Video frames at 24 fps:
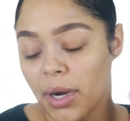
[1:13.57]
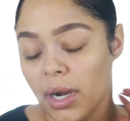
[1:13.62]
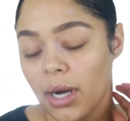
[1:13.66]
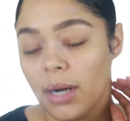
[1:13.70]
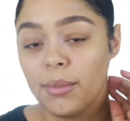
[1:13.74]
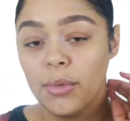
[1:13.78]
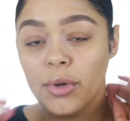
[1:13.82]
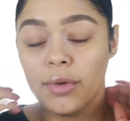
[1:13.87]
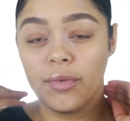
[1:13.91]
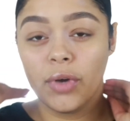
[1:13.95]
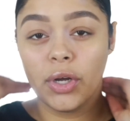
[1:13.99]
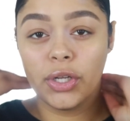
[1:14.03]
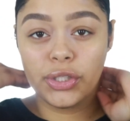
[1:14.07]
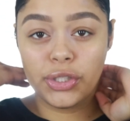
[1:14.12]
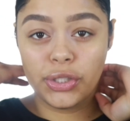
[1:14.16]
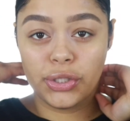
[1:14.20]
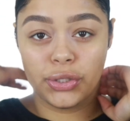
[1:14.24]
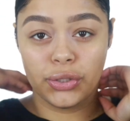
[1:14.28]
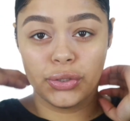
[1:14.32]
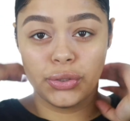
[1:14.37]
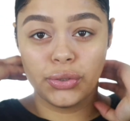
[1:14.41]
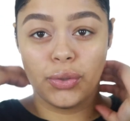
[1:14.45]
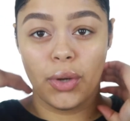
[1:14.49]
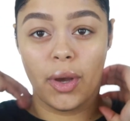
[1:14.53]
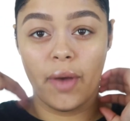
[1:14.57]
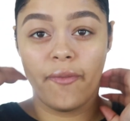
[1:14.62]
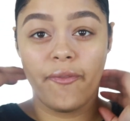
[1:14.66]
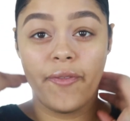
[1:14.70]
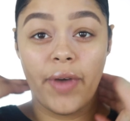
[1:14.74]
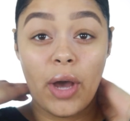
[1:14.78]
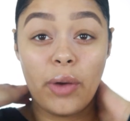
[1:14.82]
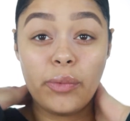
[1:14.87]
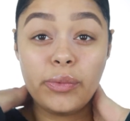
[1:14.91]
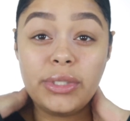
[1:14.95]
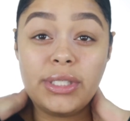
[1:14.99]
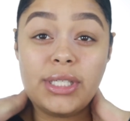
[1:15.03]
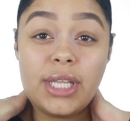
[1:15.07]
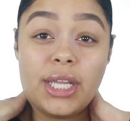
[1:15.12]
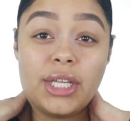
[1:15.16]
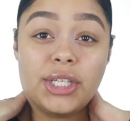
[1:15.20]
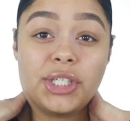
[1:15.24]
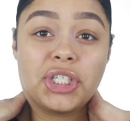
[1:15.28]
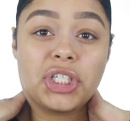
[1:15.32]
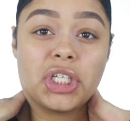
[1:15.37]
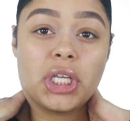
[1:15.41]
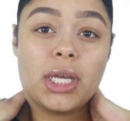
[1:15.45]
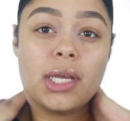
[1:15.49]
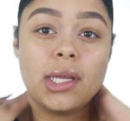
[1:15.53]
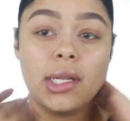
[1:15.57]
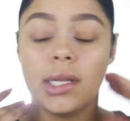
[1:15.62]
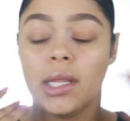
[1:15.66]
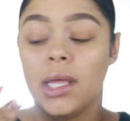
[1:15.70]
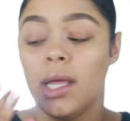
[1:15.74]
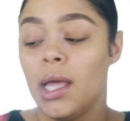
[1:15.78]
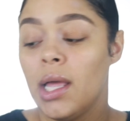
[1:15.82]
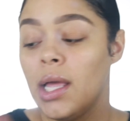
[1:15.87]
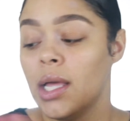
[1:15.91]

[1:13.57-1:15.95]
going to move on to foundation.